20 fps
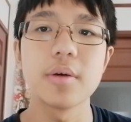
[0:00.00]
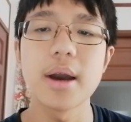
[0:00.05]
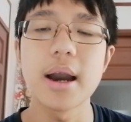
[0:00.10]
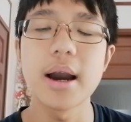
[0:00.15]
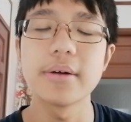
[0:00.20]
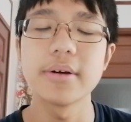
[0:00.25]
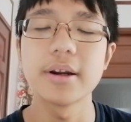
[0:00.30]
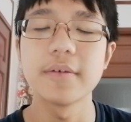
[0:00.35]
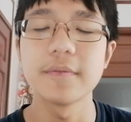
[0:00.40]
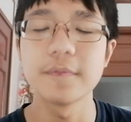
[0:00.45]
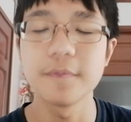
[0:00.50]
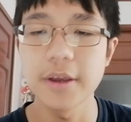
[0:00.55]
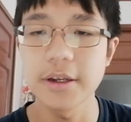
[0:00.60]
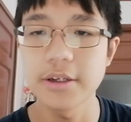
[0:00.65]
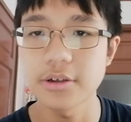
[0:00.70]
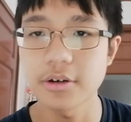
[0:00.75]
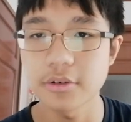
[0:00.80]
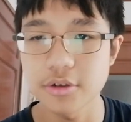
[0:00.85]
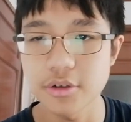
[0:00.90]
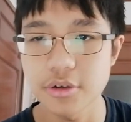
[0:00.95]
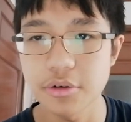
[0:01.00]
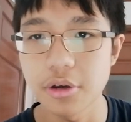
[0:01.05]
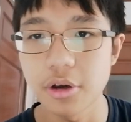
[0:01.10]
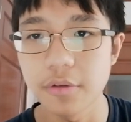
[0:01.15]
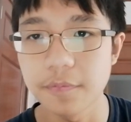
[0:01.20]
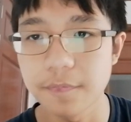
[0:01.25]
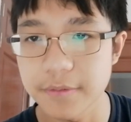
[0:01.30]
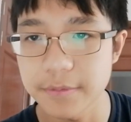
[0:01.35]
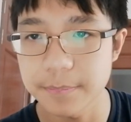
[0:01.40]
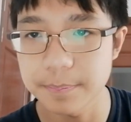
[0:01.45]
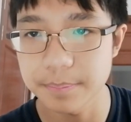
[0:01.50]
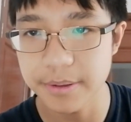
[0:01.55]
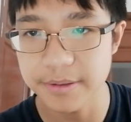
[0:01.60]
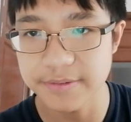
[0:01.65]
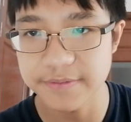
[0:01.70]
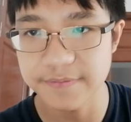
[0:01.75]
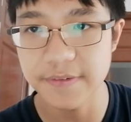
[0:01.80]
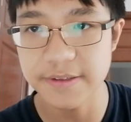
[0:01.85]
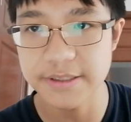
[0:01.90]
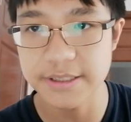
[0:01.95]
around and fit onto your
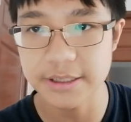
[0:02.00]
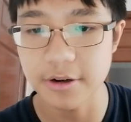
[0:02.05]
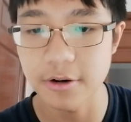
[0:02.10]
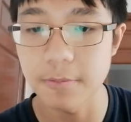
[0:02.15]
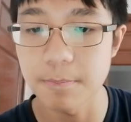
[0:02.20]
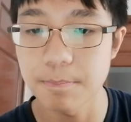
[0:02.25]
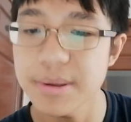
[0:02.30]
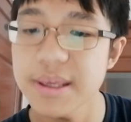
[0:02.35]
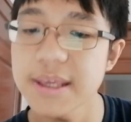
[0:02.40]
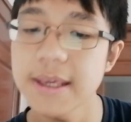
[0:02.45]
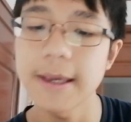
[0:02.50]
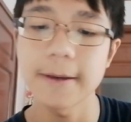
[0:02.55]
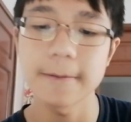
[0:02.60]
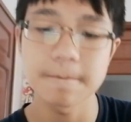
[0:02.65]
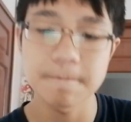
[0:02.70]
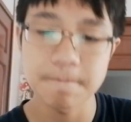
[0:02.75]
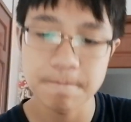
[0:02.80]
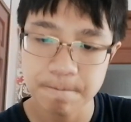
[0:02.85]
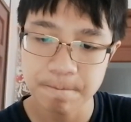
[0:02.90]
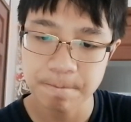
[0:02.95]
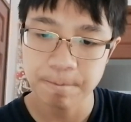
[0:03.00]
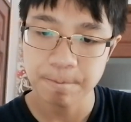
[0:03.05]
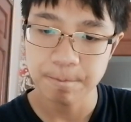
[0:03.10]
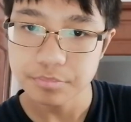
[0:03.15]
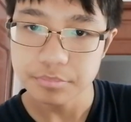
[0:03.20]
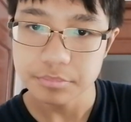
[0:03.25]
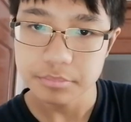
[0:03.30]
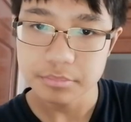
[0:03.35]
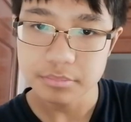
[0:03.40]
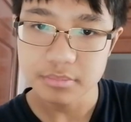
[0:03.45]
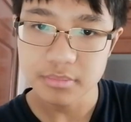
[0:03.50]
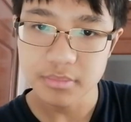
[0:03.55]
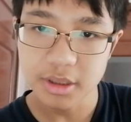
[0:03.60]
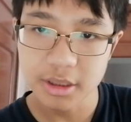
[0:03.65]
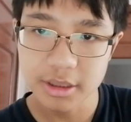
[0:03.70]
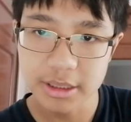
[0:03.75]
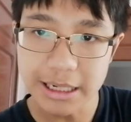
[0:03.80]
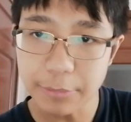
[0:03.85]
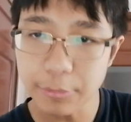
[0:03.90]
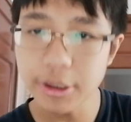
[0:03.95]
physical being.
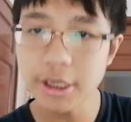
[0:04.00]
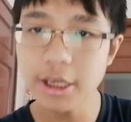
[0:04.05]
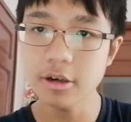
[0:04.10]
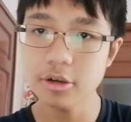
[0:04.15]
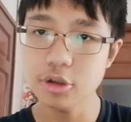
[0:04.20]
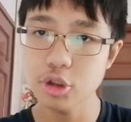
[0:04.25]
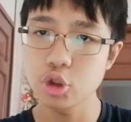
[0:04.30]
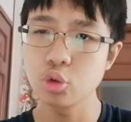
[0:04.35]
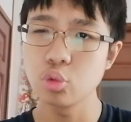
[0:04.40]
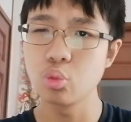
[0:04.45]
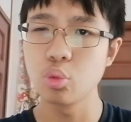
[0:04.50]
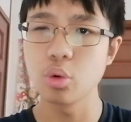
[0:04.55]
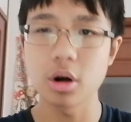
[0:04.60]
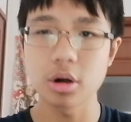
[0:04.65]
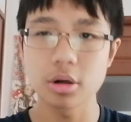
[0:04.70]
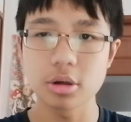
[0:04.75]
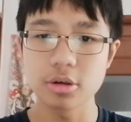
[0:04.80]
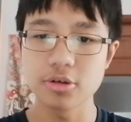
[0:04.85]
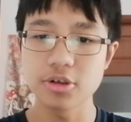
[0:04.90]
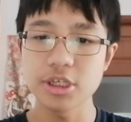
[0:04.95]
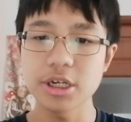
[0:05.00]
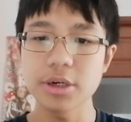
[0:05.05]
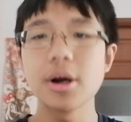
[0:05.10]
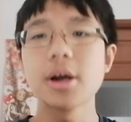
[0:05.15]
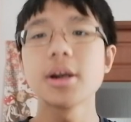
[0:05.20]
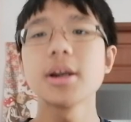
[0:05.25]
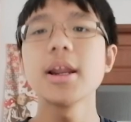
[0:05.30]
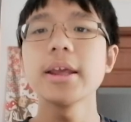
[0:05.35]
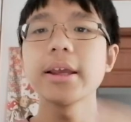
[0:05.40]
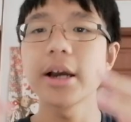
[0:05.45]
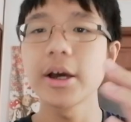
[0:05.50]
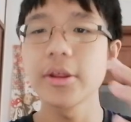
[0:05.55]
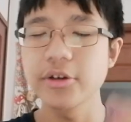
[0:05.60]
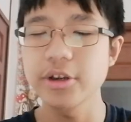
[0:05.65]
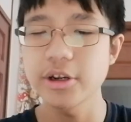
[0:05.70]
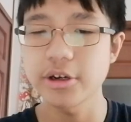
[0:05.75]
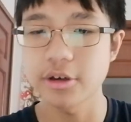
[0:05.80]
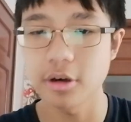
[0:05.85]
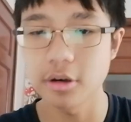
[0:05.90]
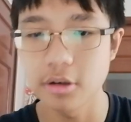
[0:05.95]
Now we get on to walkers. Now, unlike other
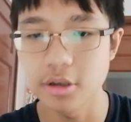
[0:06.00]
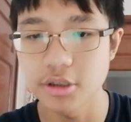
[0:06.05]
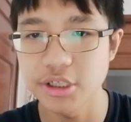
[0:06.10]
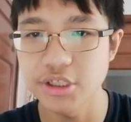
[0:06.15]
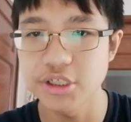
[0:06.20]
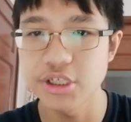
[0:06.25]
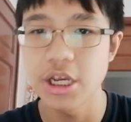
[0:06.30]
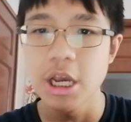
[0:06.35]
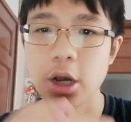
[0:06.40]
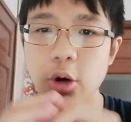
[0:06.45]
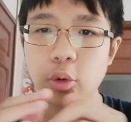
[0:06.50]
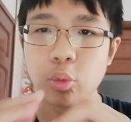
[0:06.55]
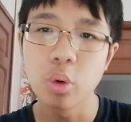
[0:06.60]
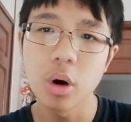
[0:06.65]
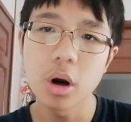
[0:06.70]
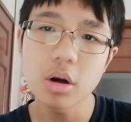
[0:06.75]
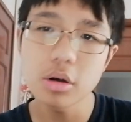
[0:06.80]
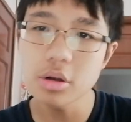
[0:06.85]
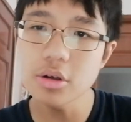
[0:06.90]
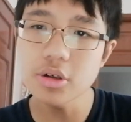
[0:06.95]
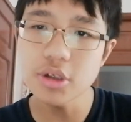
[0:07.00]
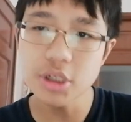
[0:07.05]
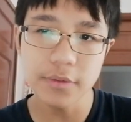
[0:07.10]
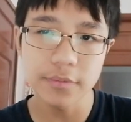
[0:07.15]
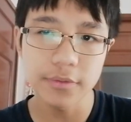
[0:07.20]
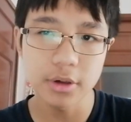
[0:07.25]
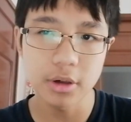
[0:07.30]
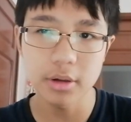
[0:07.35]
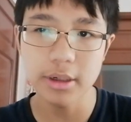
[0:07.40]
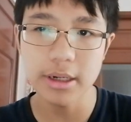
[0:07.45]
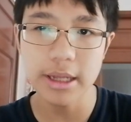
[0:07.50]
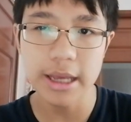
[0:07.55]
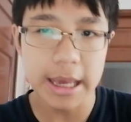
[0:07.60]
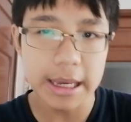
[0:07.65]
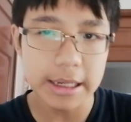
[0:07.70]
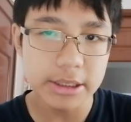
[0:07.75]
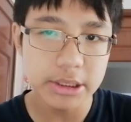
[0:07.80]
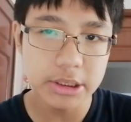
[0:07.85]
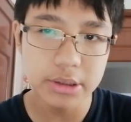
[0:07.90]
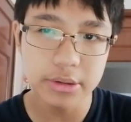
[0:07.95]
technologies, walkers have not
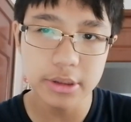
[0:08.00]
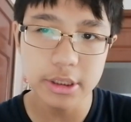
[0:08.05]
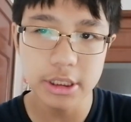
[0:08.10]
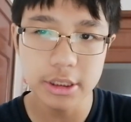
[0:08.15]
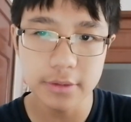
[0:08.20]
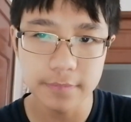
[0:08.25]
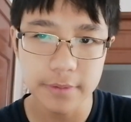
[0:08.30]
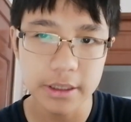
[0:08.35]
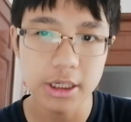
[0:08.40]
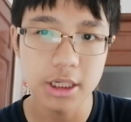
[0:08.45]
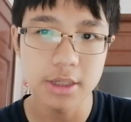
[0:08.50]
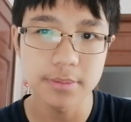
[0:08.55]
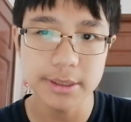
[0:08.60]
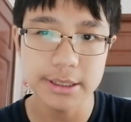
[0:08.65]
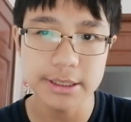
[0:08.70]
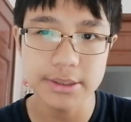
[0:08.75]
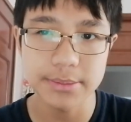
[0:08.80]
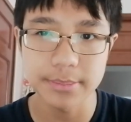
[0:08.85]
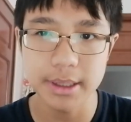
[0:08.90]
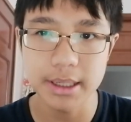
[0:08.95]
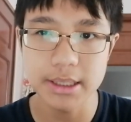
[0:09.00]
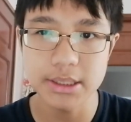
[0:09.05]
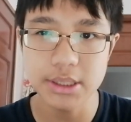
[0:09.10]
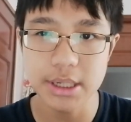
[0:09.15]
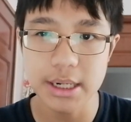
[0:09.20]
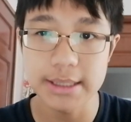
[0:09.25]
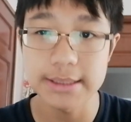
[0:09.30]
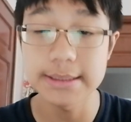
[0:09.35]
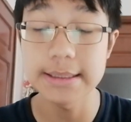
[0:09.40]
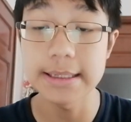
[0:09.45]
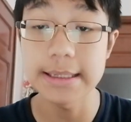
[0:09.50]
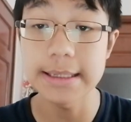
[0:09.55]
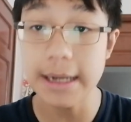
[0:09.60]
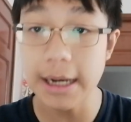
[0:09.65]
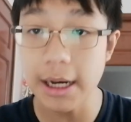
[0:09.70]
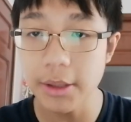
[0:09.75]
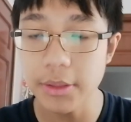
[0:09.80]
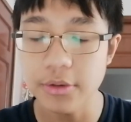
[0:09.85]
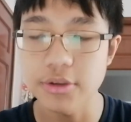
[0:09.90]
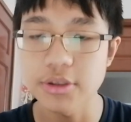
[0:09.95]
actually developed as much as the
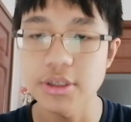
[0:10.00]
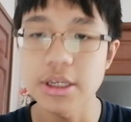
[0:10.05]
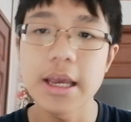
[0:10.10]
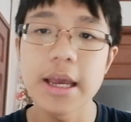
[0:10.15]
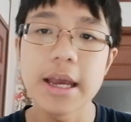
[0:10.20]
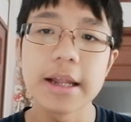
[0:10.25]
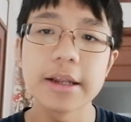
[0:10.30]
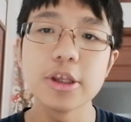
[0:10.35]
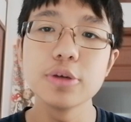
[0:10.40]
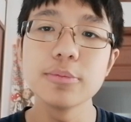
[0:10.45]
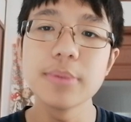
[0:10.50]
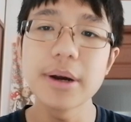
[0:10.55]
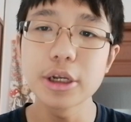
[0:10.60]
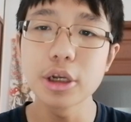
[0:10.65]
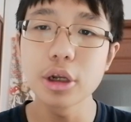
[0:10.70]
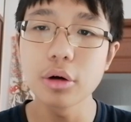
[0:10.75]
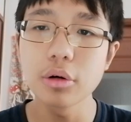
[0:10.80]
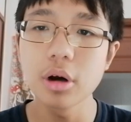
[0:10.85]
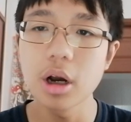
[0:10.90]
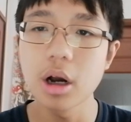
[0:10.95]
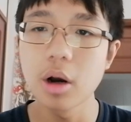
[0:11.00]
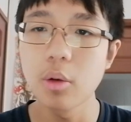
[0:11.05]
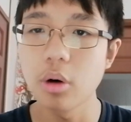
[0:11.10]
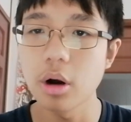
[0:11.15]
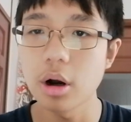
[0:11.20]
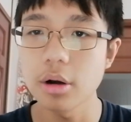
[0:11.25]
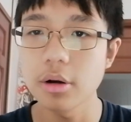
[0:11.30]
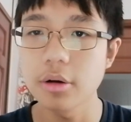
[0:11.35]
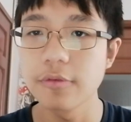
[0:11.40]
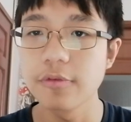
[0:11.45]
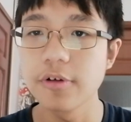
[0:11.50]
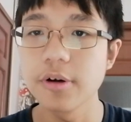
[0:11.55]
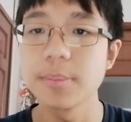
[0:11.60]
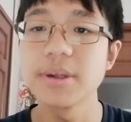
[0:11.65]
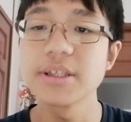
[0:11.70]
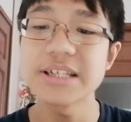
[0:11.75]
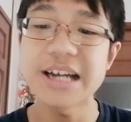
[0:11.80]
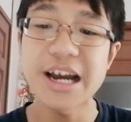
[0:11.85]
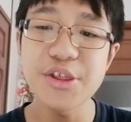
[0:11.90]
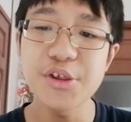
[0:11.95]
others. You might know a walker from
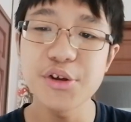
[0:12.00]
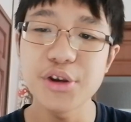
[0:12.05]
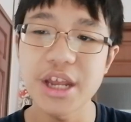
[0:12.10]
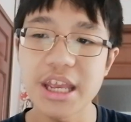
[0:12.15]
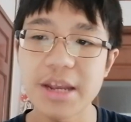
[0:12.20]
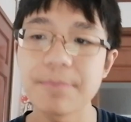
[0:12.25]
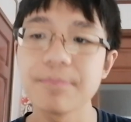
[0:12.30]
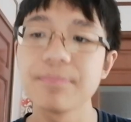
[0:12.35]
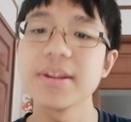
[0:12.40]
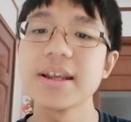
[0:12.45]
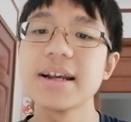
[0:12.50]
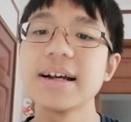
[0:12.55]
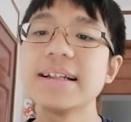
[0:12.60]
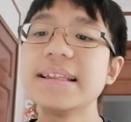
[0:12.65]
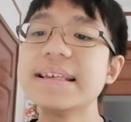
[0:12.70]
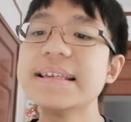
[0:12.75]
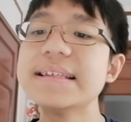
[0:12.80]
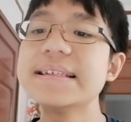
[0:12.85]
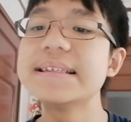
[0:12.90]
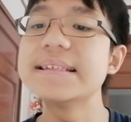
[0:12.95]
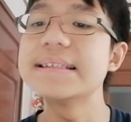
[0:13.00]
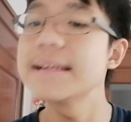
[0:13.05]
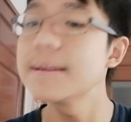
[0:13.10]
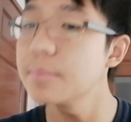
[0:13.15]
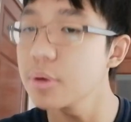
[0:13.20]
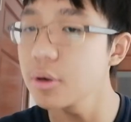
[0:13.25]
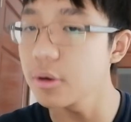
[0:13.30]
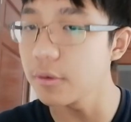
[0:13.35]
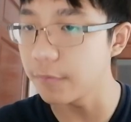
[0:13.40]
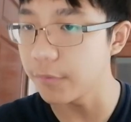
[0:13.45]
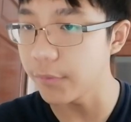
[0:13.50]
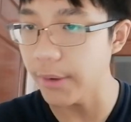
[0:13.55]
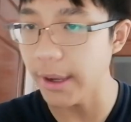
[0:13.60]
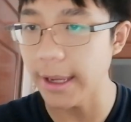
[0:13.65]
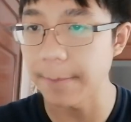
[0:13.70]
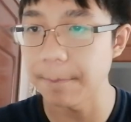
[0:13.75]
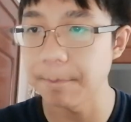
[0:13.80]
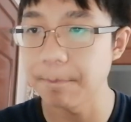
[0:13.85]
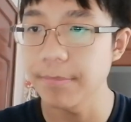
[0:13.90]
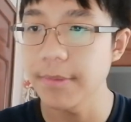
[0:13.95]
its other name, the Zimmer
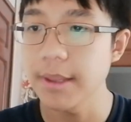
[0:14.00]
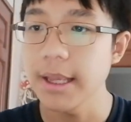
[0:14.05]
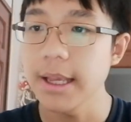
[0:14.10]
frame.